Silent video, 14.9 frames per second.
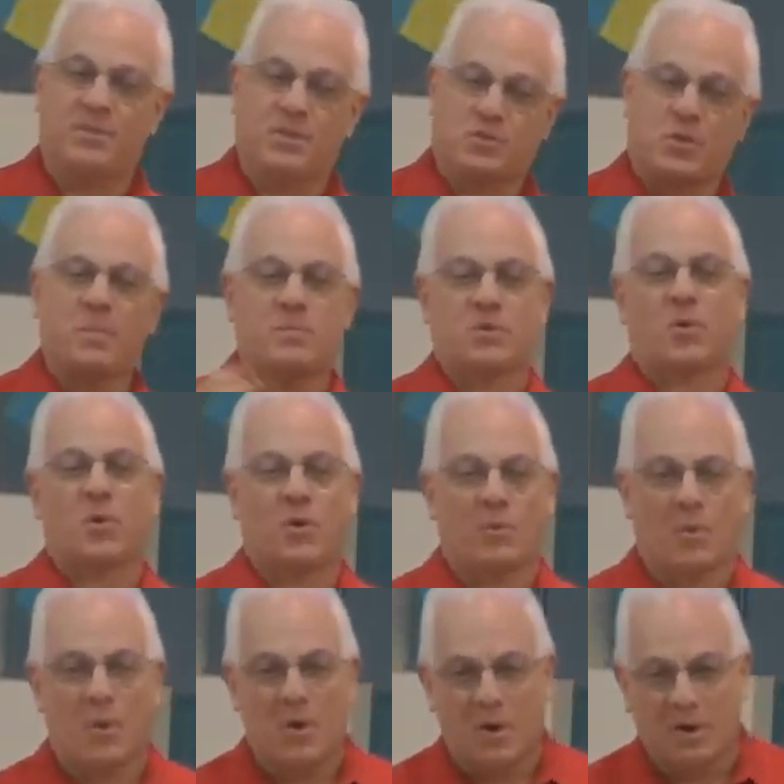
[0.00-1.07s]
the
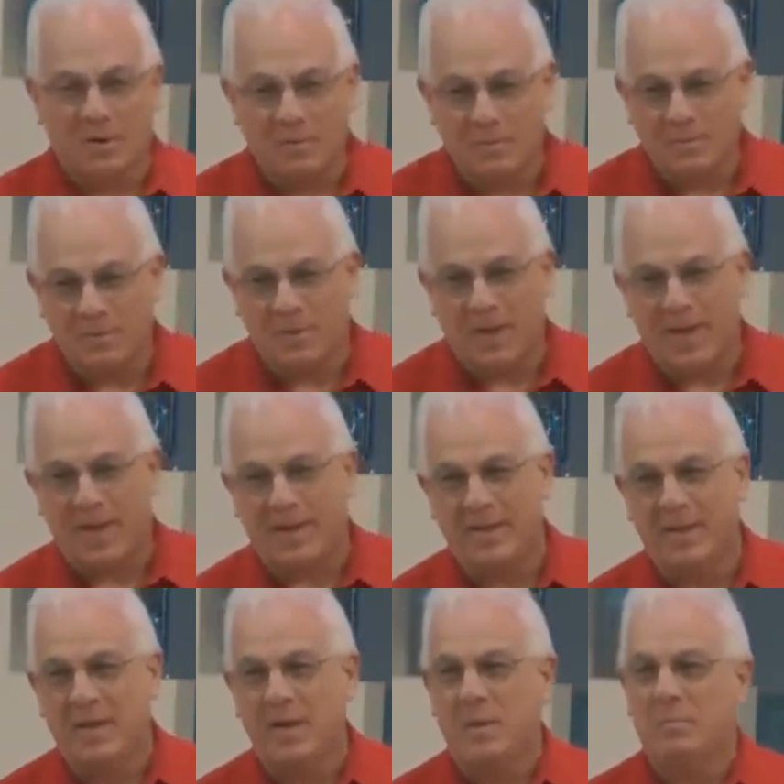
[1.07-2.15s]
scriptural wrong,
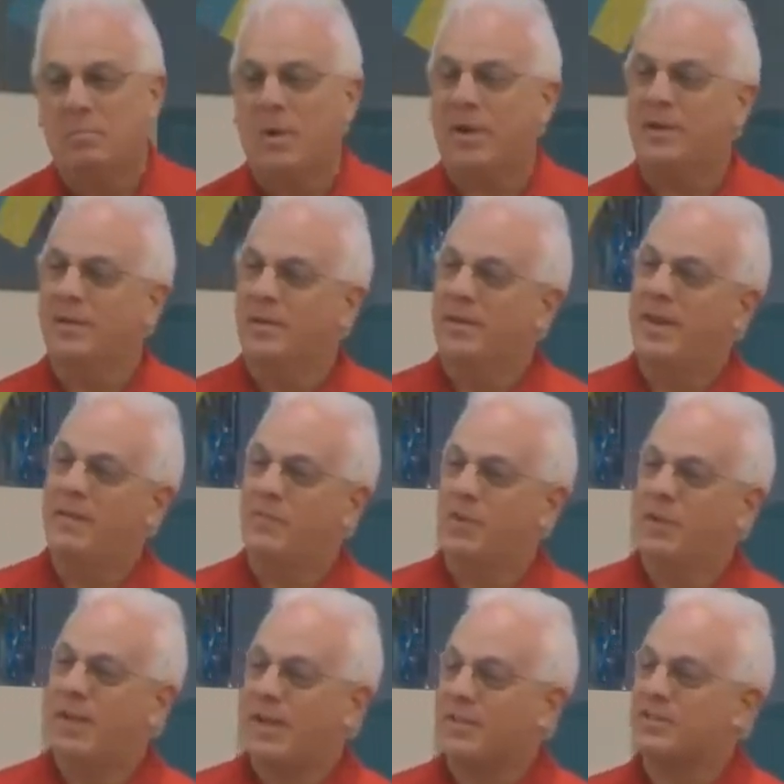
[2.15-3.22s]
okay? But
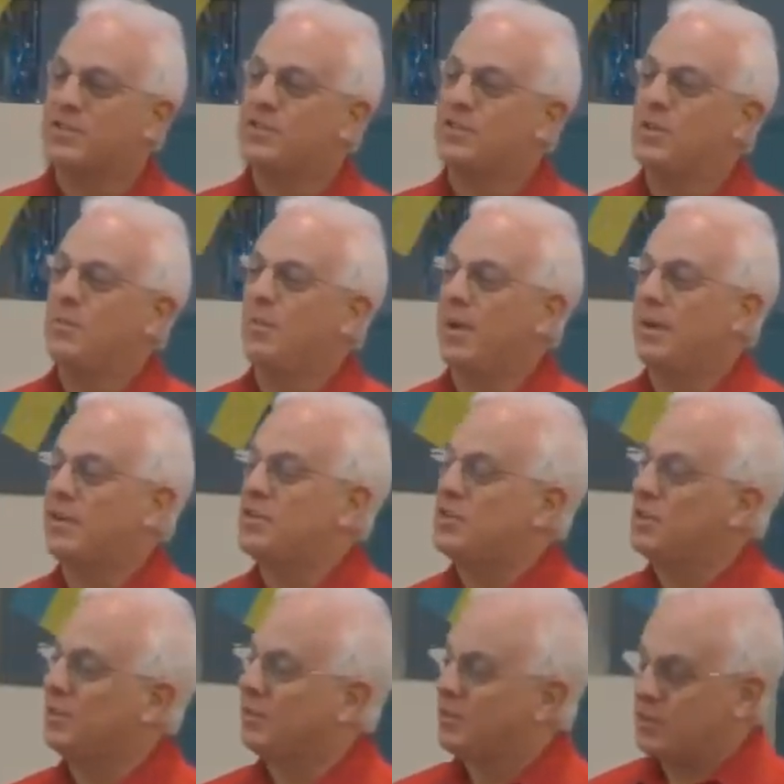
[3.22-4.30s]
nevertheless, she went,
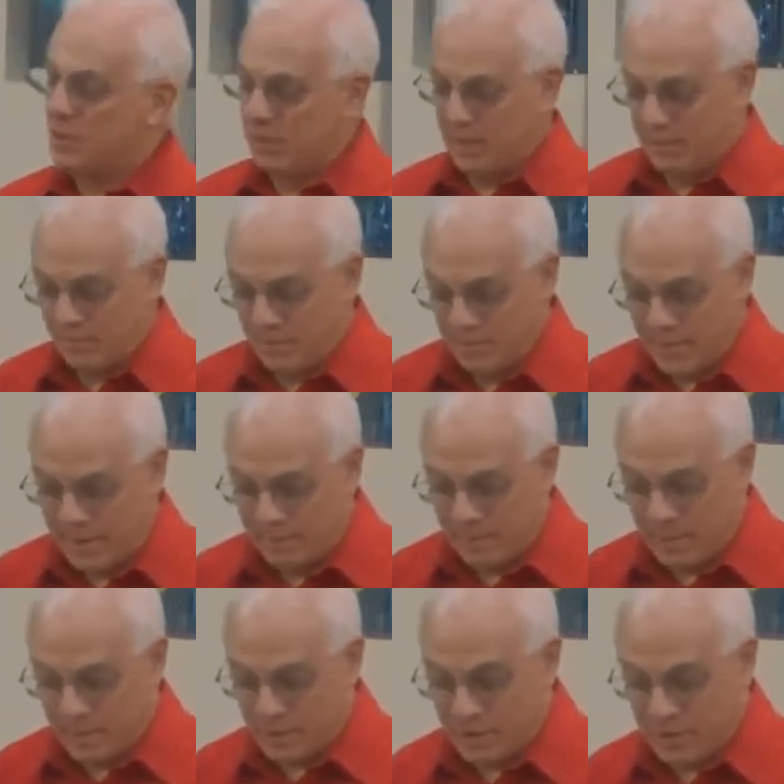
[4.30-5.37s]
she, she loved them that
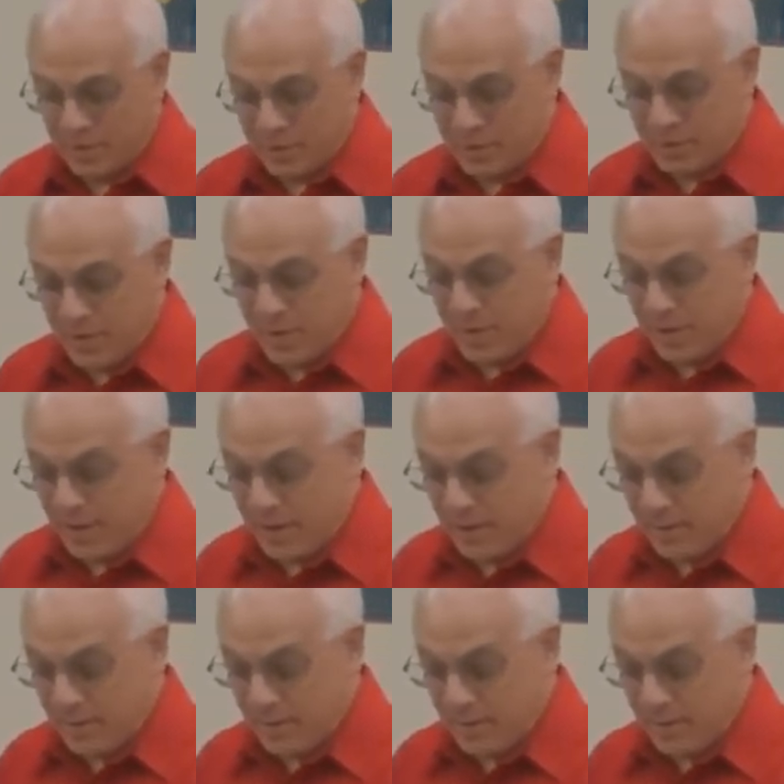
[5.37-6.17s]
much. There's